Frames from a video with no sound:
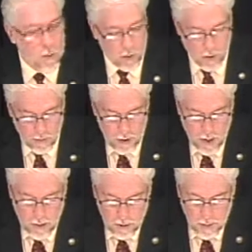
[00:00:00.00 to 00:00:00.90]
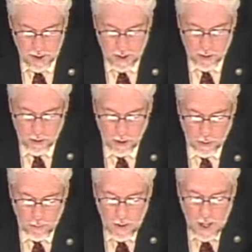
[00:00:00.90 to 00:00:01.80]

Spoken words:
to preserve his countrymen there. So